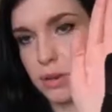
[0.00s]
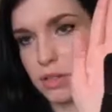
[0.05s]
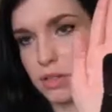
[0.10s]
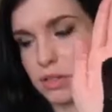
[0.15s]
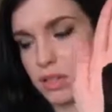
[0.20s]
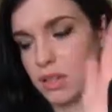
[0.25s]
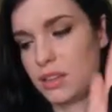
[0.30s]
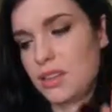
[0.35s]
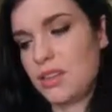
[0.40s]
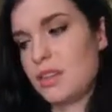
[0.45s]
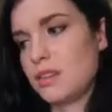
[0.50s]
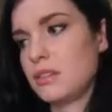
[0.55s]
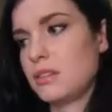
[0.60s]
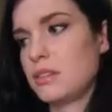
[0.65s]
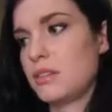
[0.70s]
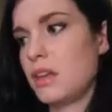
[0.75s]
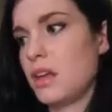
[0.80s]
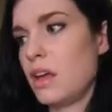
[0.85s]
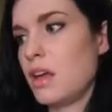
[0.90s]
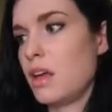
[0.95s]
brush like this.
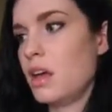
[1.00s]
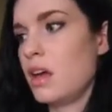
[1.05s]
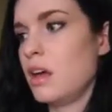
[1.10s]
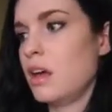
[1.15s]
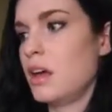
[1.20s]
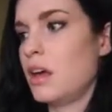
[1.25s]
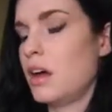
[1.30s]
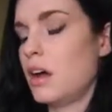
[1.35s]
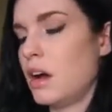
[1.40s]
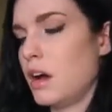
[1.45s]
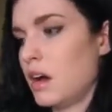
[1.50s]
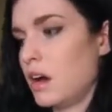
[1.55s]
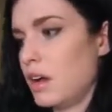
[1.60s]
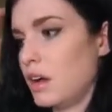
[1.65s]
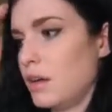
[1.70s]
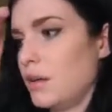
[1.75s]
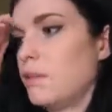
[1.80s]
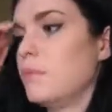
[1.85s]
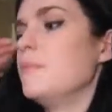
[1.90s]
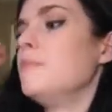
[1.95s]

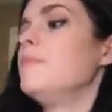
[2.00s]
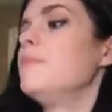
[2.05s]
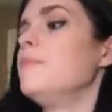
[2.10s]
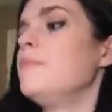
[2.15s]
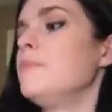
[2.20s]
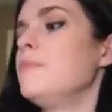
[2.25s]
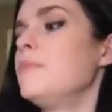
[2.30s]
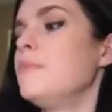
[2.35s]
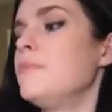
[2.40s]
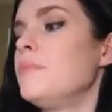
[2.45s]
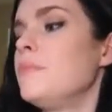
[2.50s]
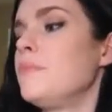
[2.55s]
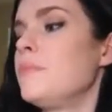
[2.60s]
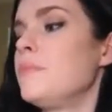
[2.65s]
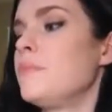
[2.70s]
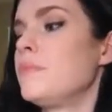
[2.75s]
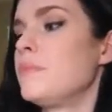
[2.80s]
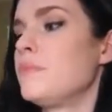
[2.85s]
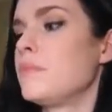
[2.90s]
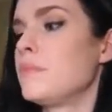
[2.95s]

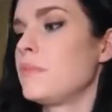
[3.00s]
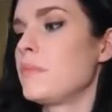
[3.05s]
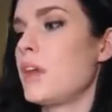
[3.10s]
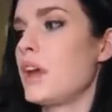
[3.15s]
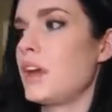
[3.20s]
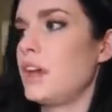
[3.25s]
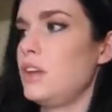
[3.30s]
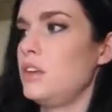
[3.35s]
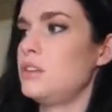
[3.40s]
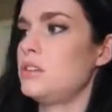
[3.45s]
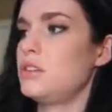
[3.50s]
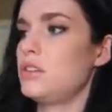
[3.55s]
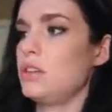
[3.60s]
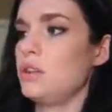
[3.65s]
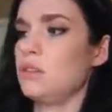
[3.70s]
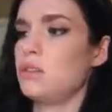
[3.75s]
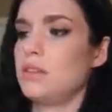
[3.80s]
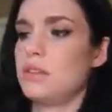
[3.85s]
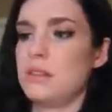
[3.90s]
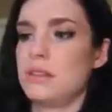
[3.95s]
I used to
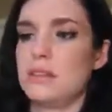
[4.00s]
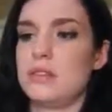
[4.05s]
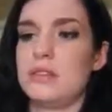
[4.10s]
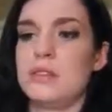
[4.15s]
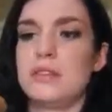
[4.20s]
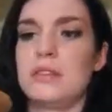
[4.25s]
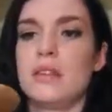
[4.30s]
use this